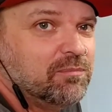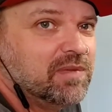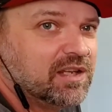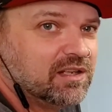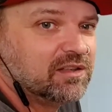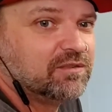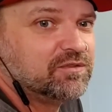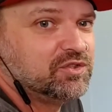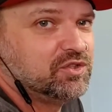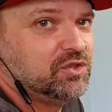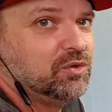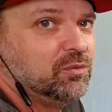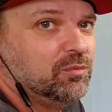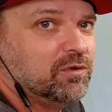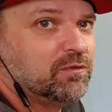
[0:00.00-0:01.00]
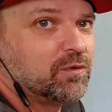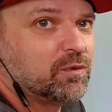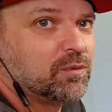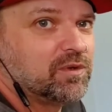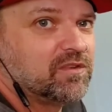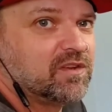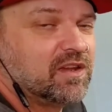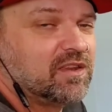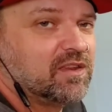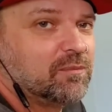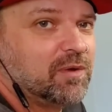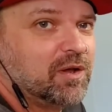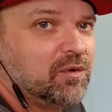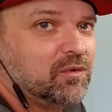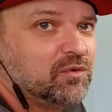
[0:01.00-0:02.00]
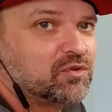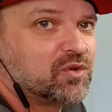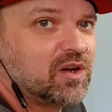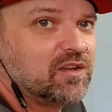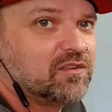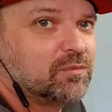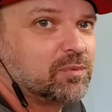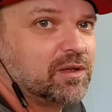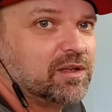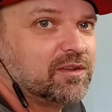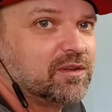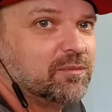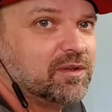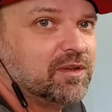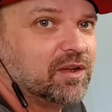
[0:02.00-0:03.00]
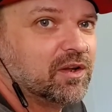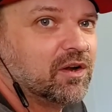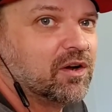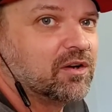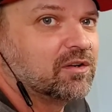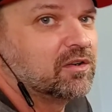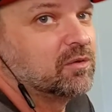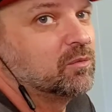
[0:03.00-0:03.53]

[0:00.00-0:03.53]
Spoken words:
middle of June before we take them out and transplant them in the garden.